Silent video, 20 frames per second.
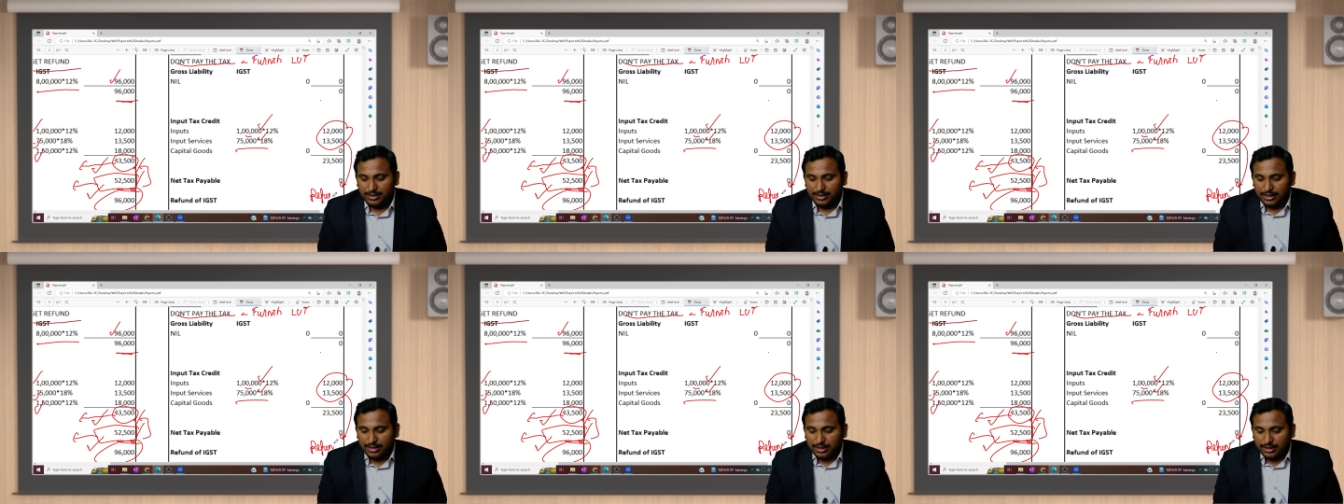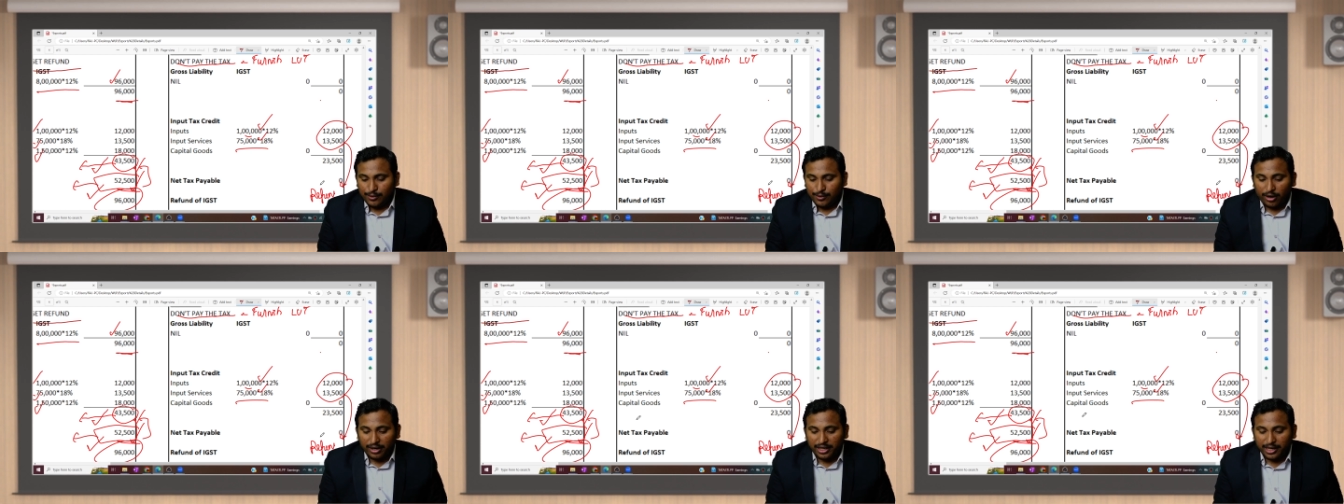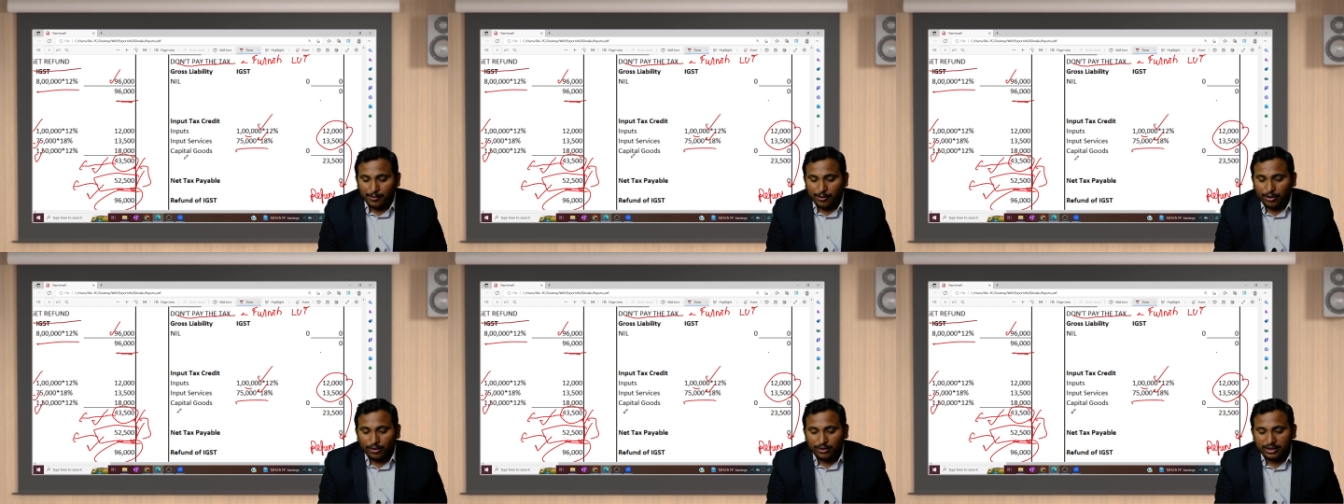Now, what
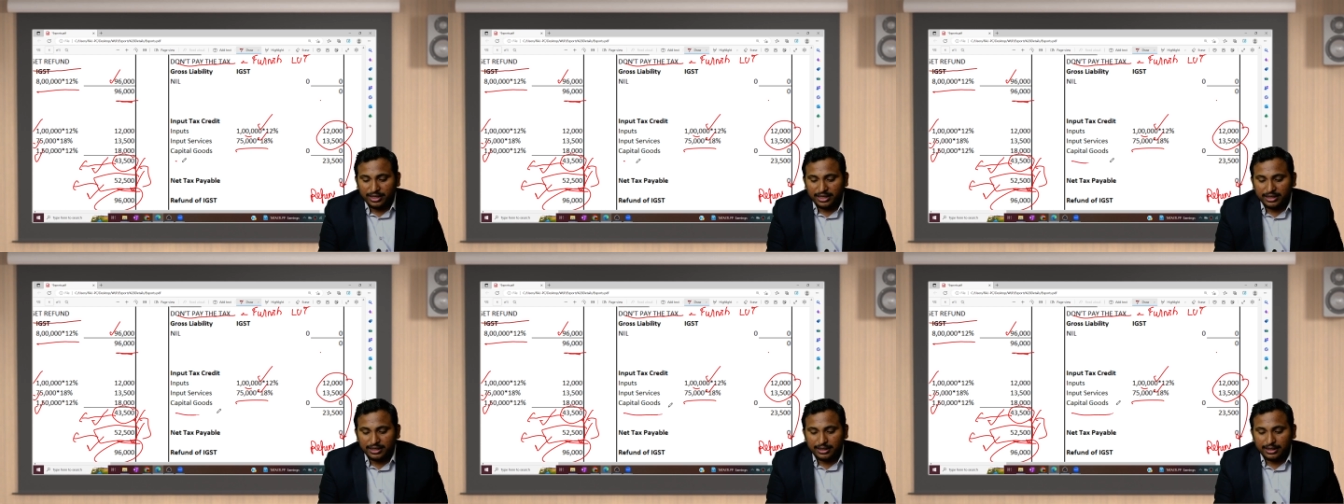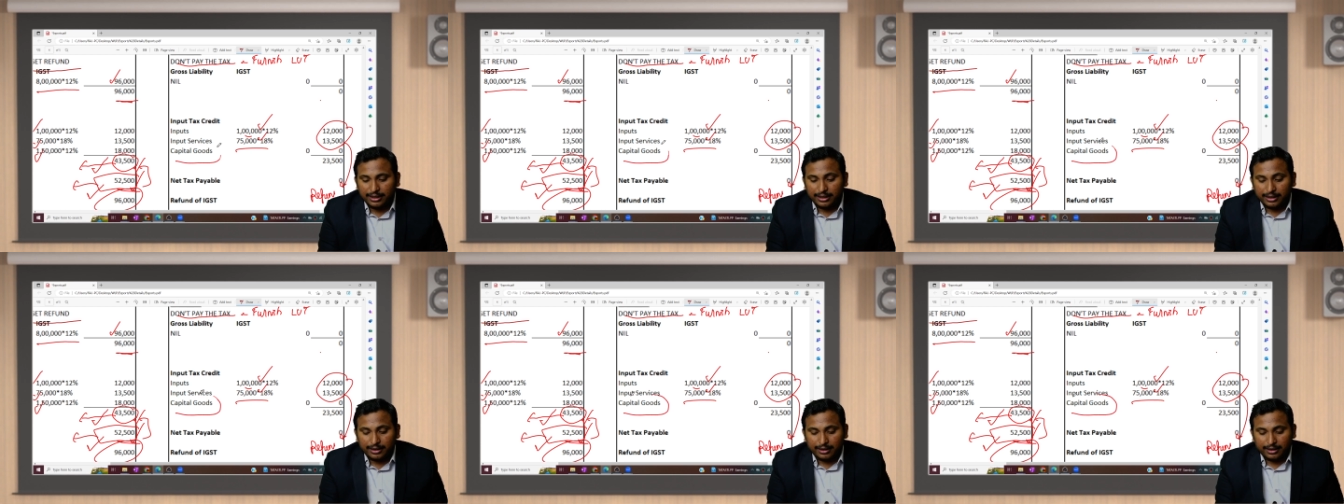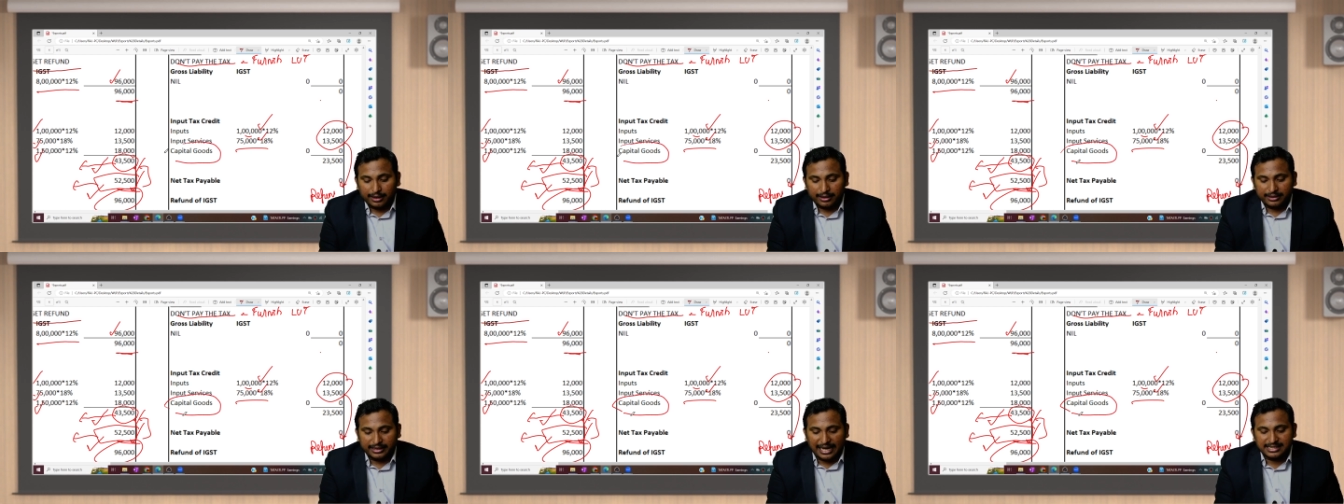about
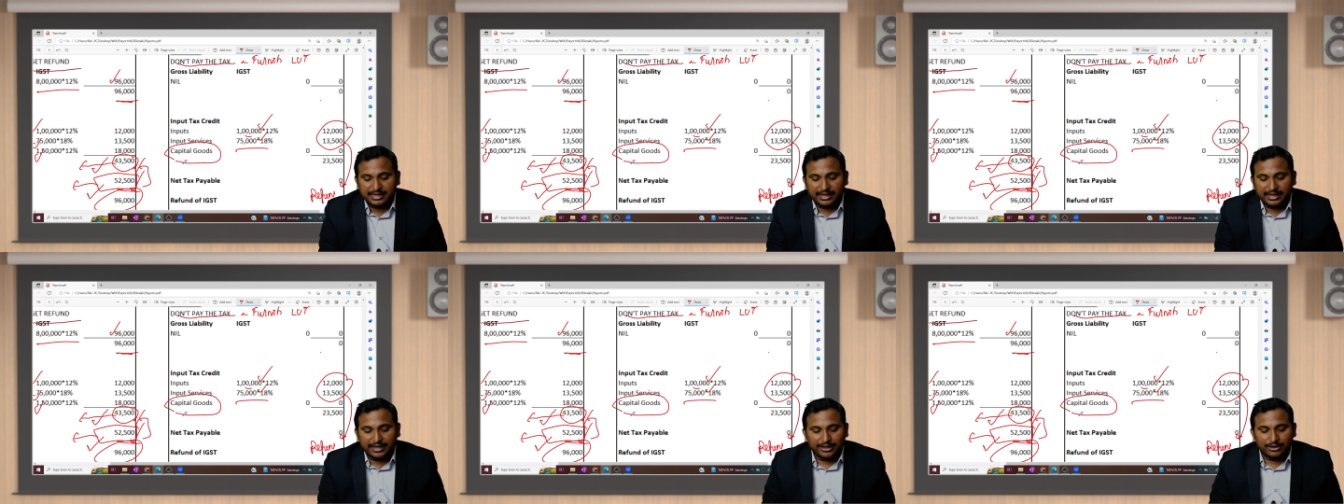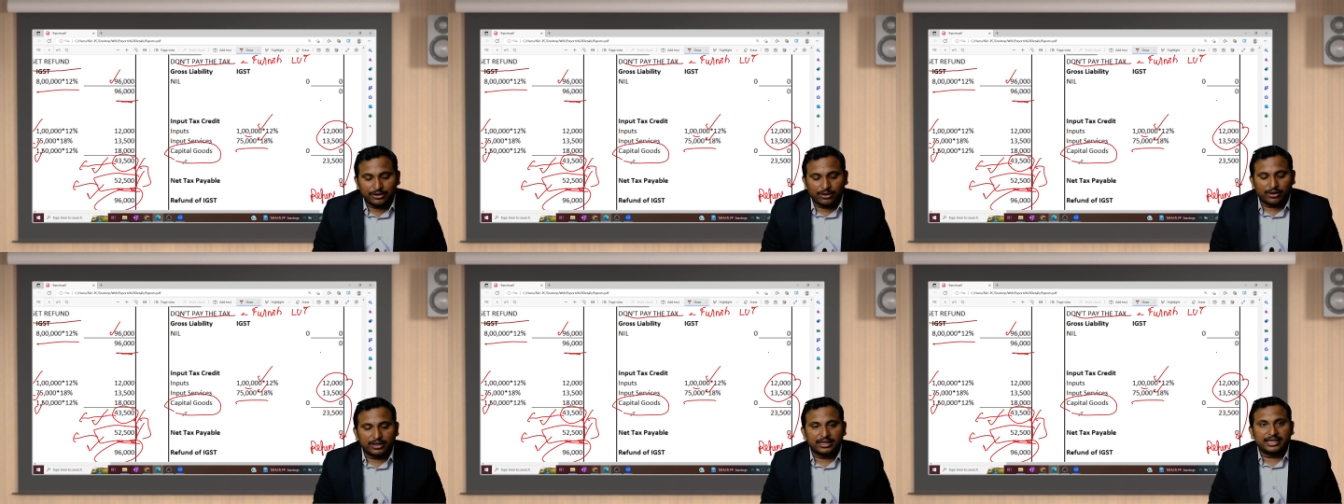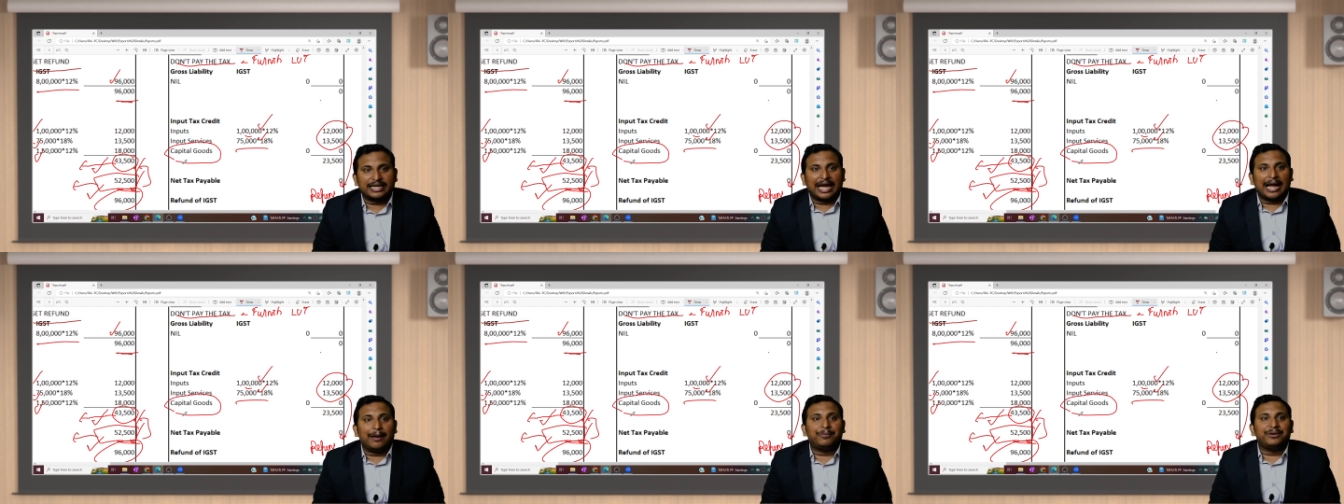tax credit on
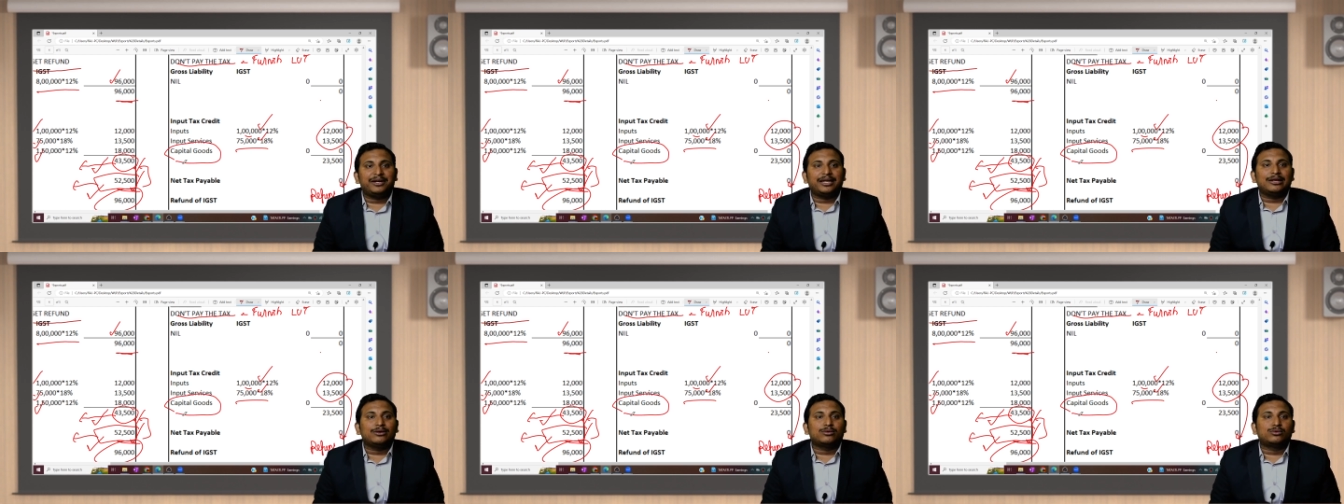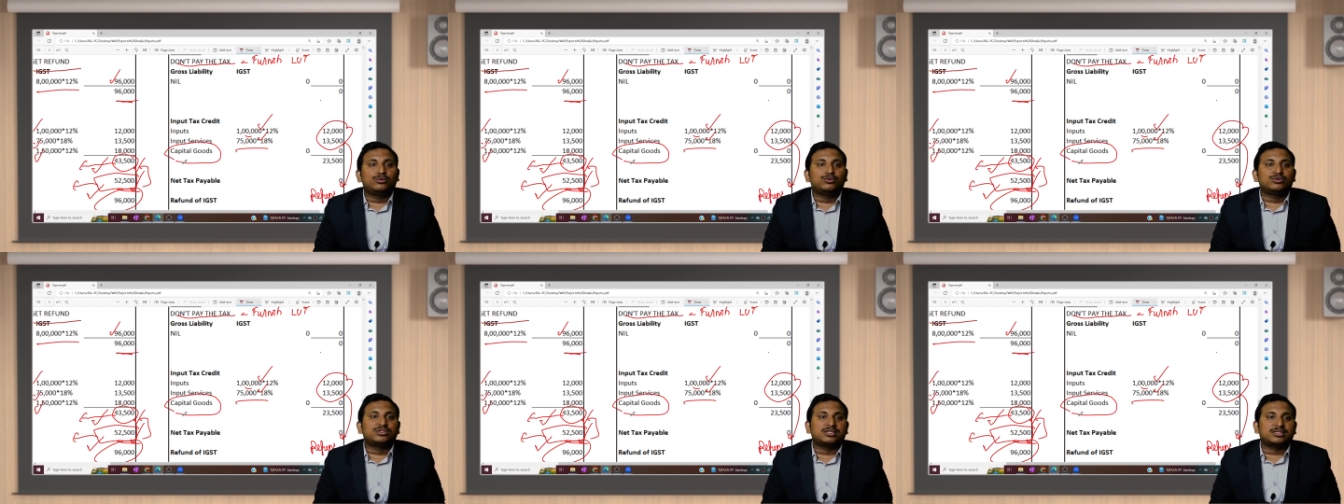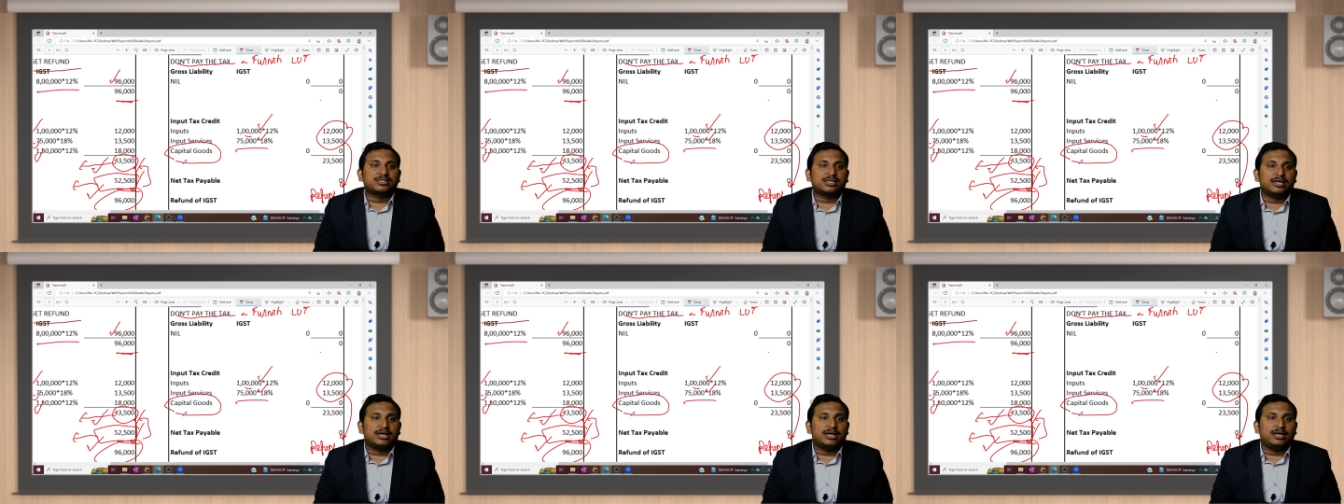capital goods,
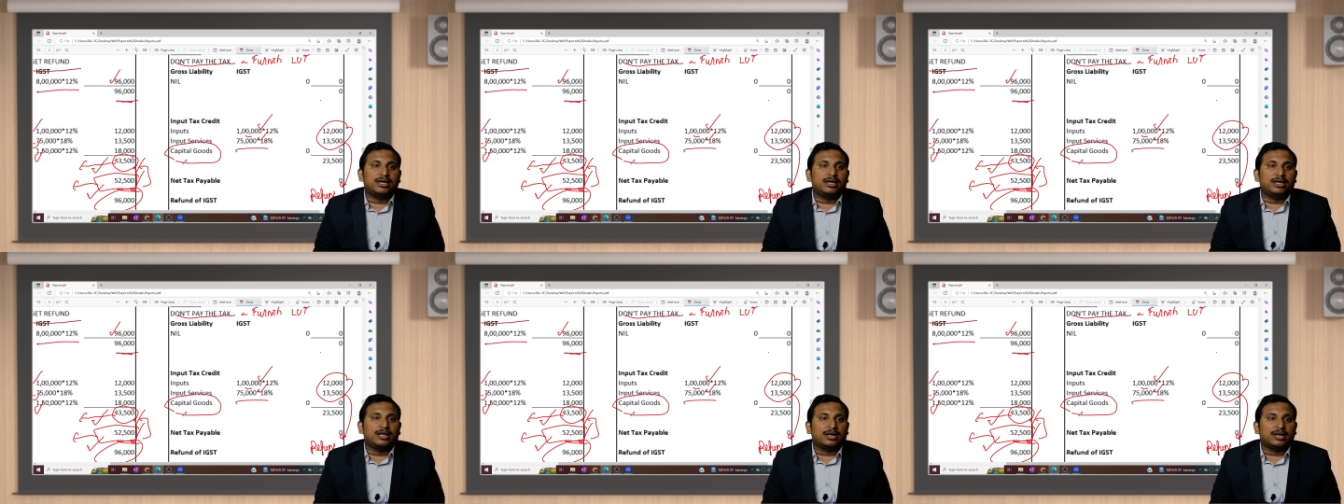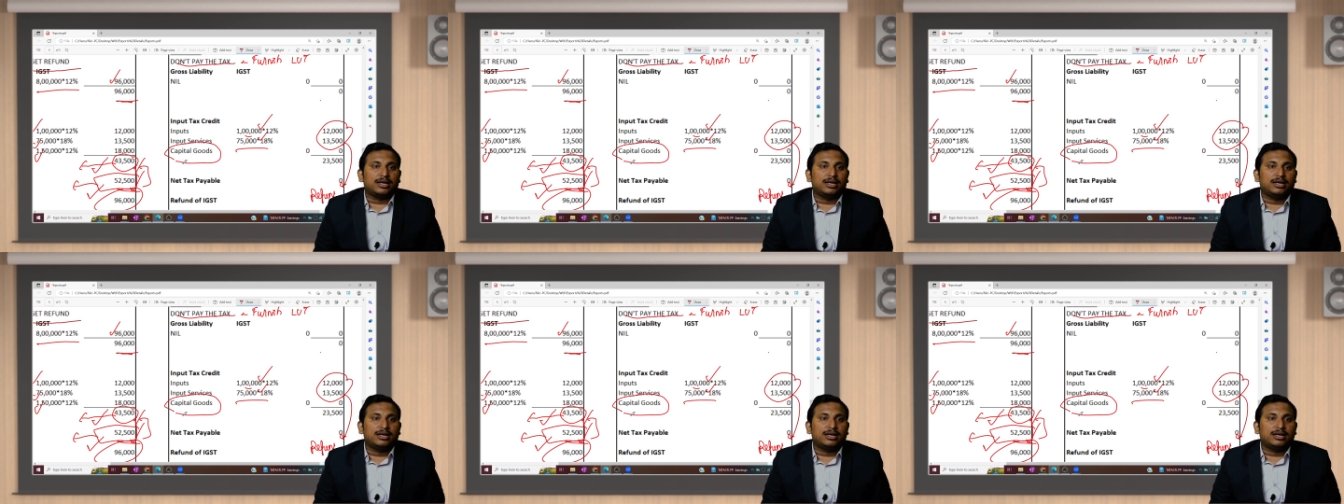sir?